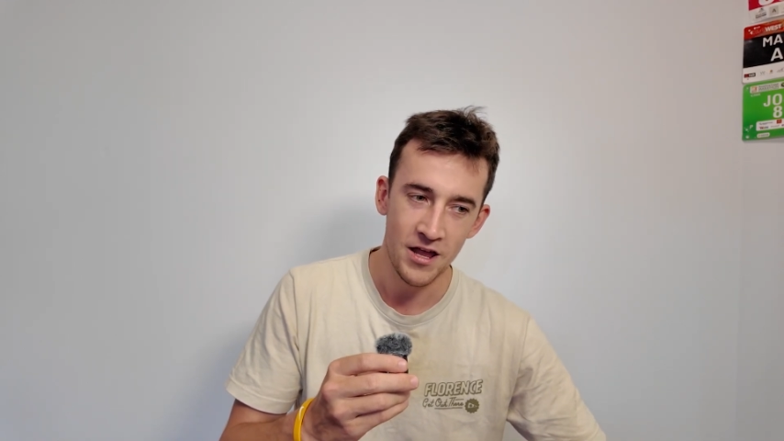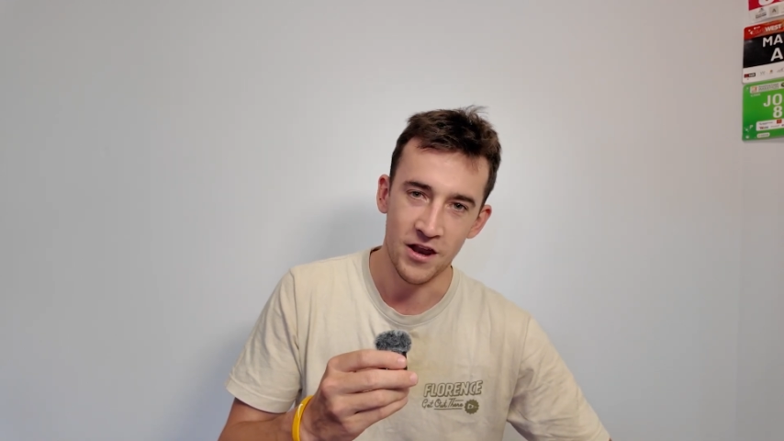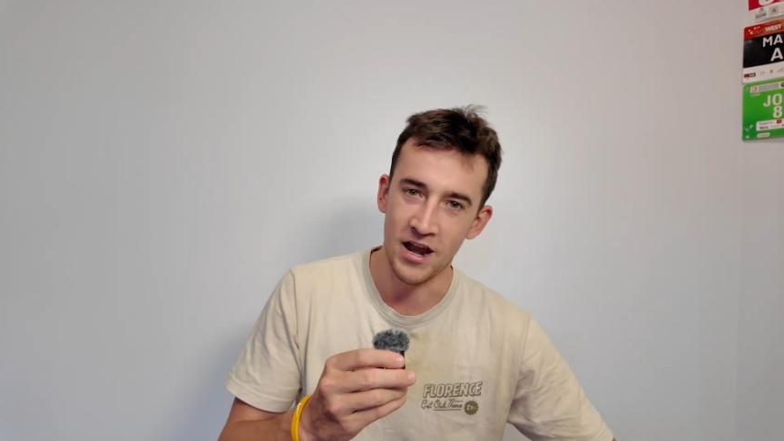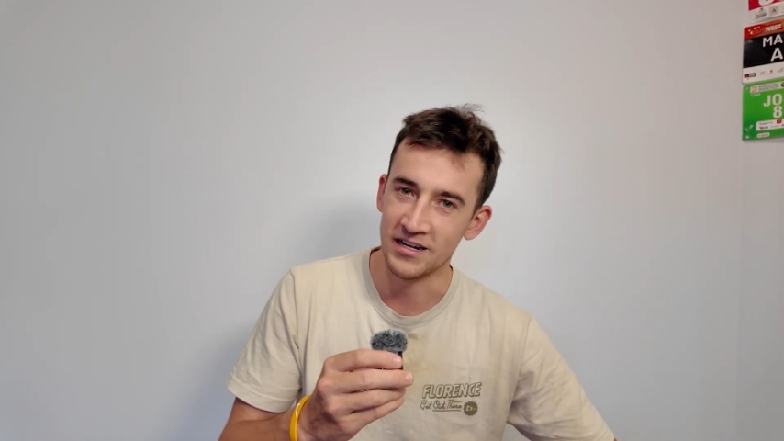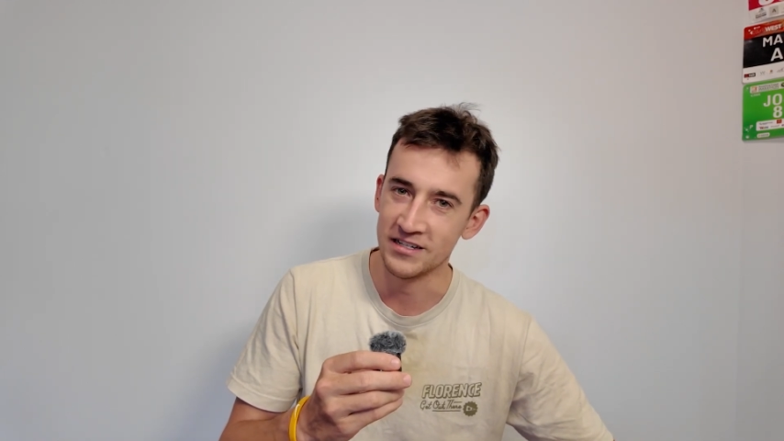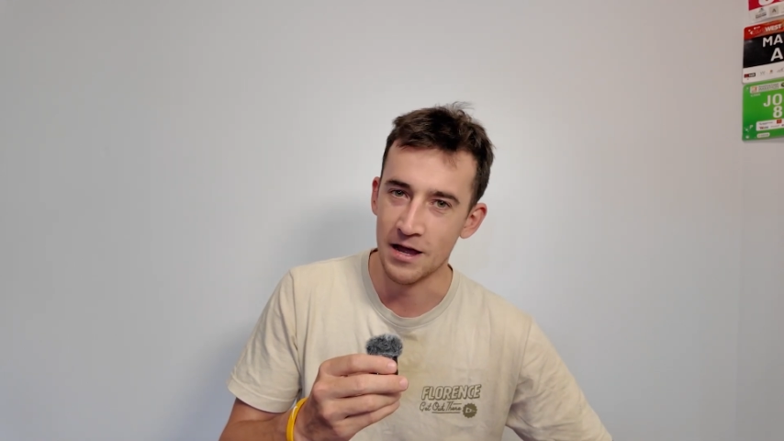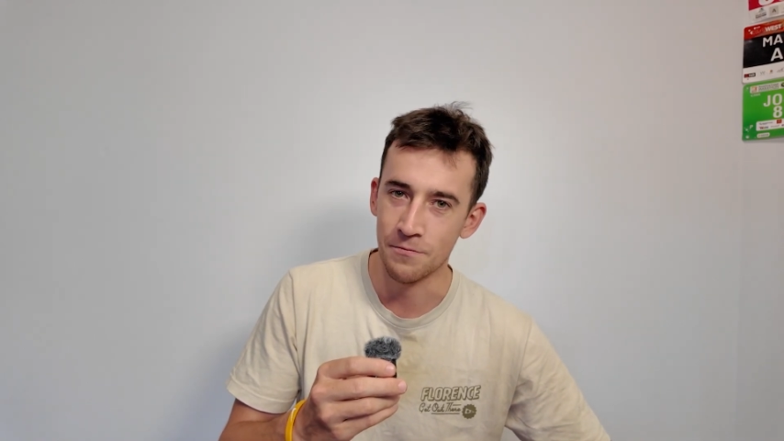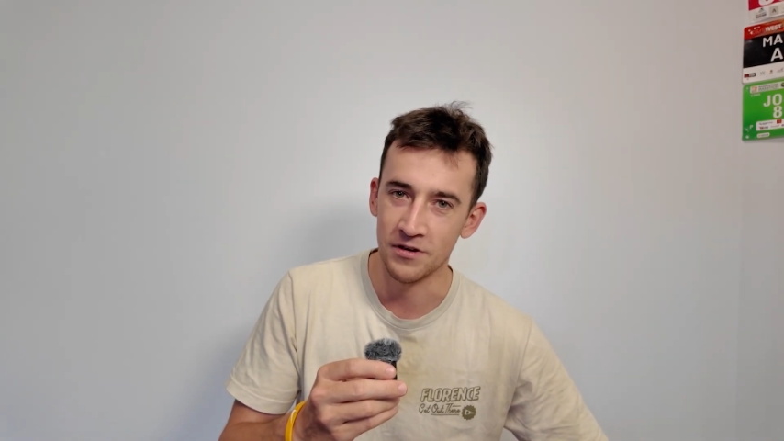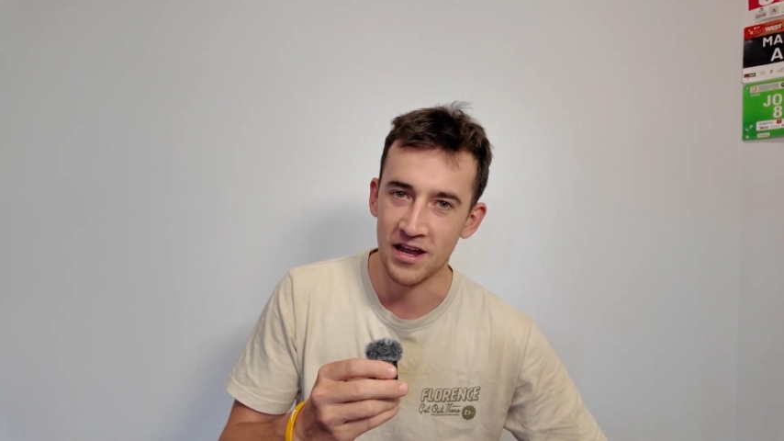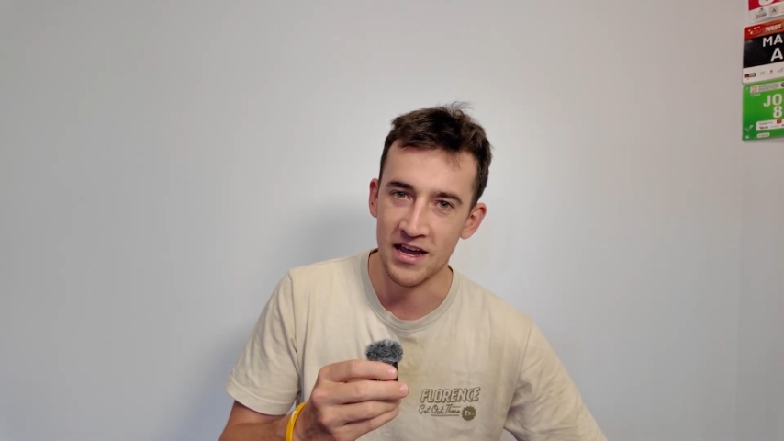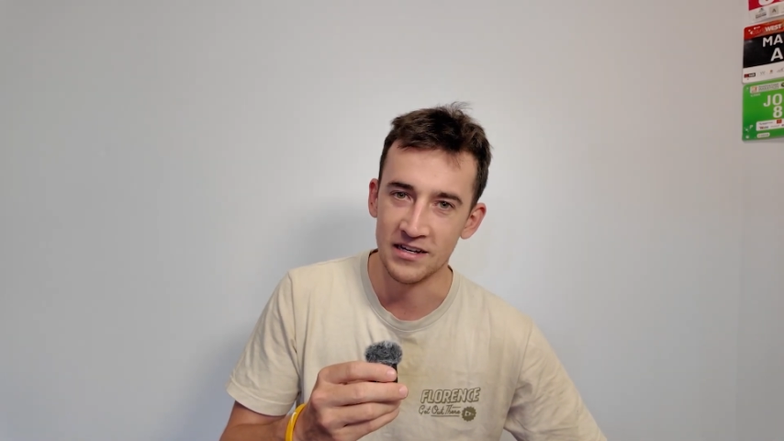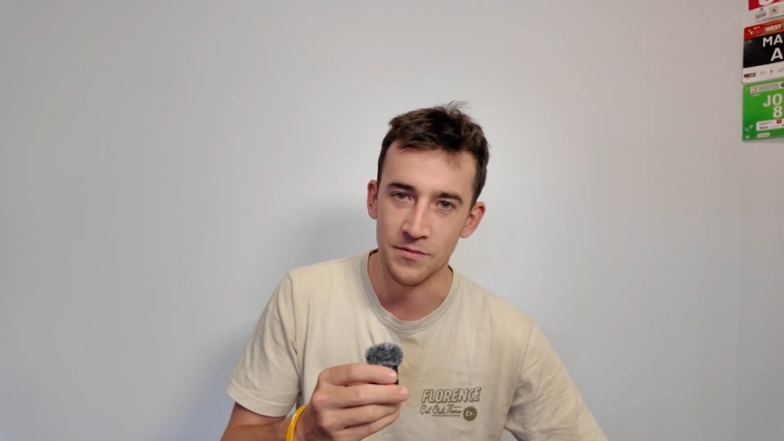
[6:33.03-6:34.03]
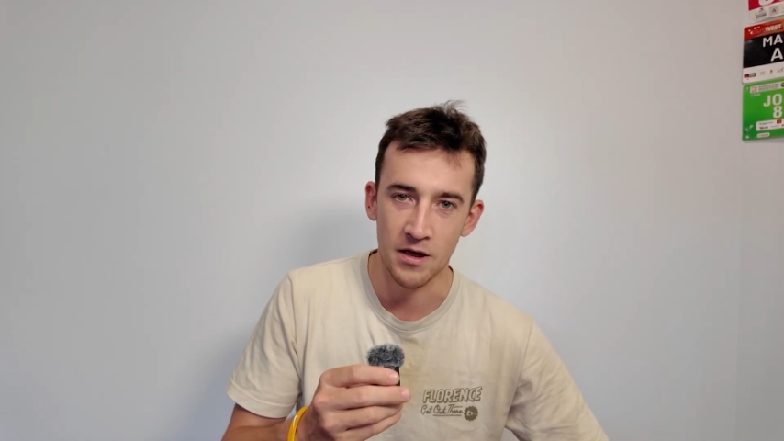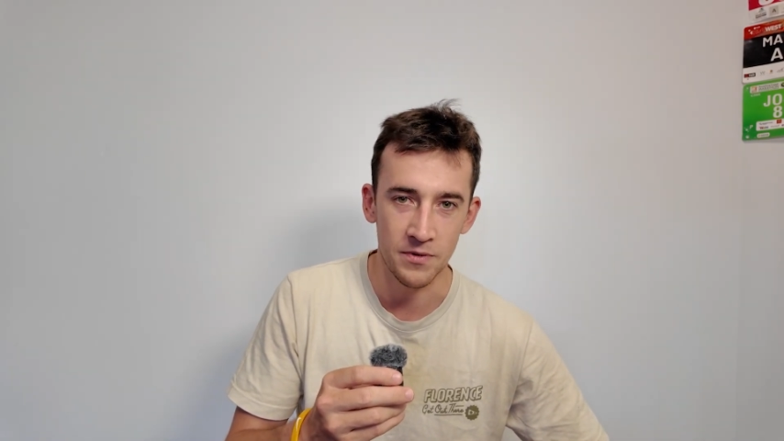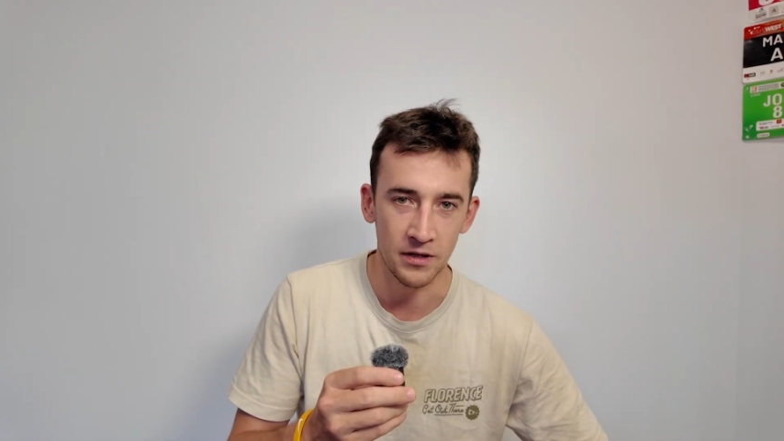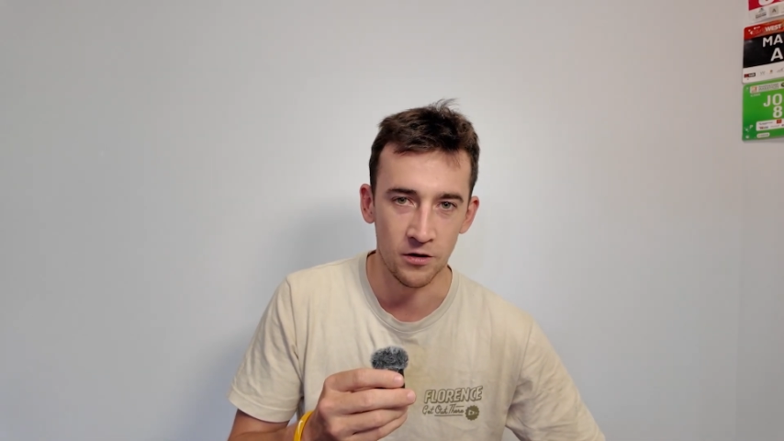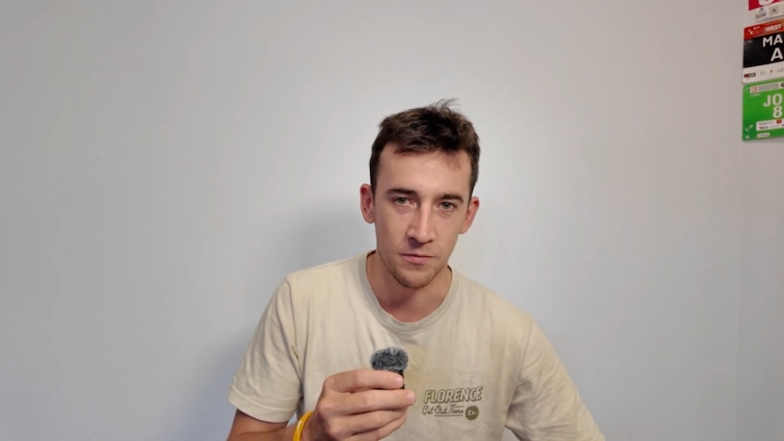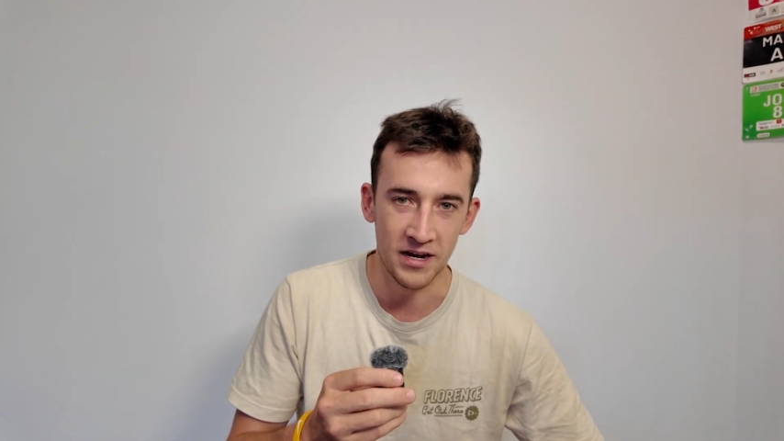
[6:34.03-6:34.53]
the next couple of days might
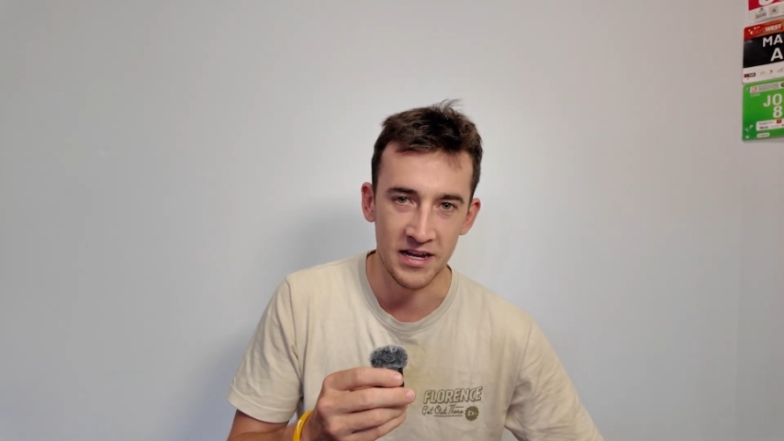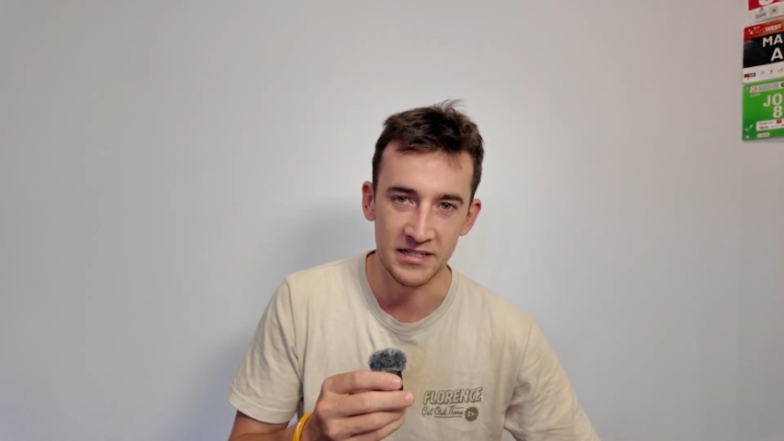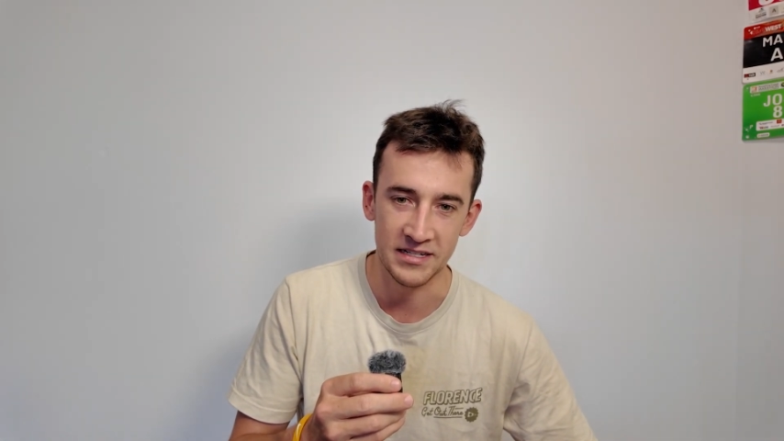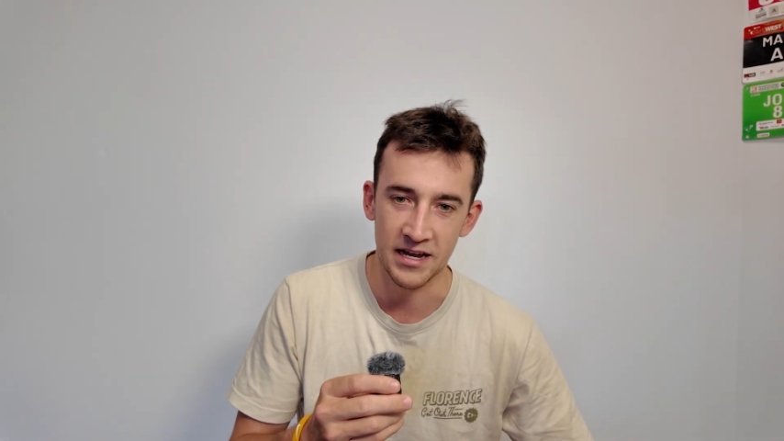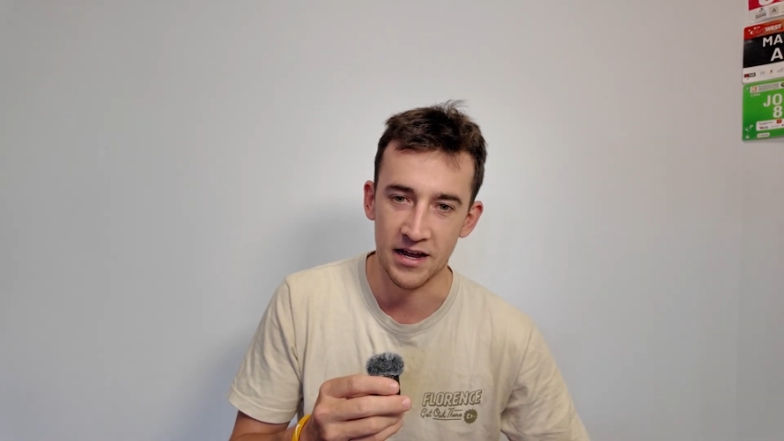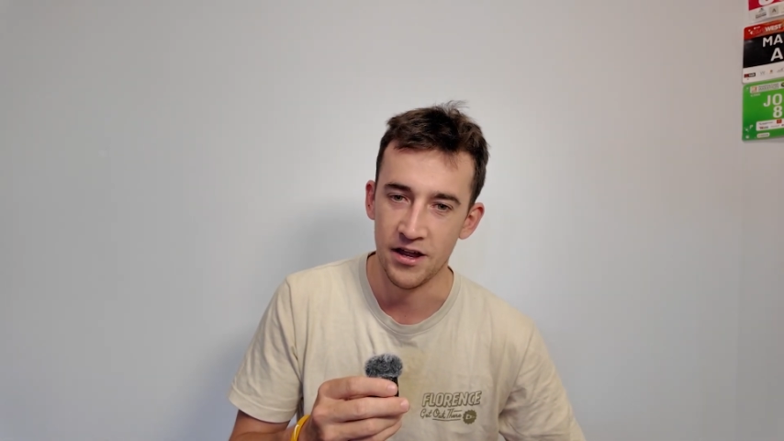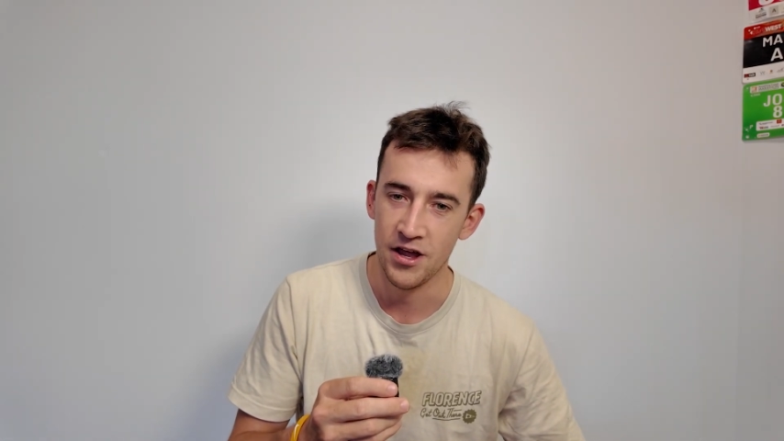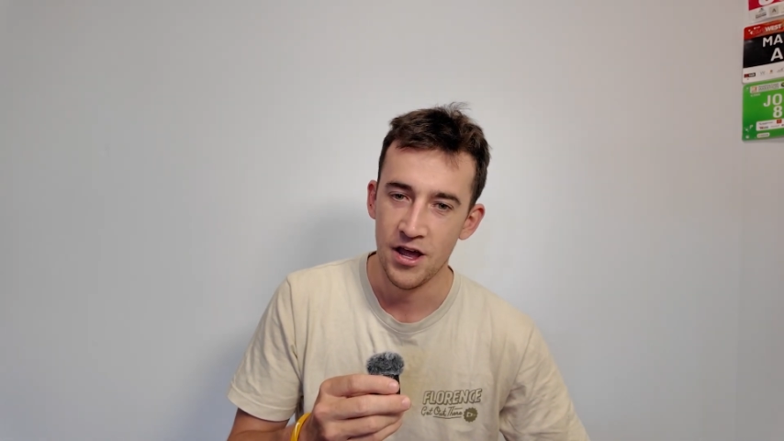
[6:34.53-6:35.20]
be a little bit easier,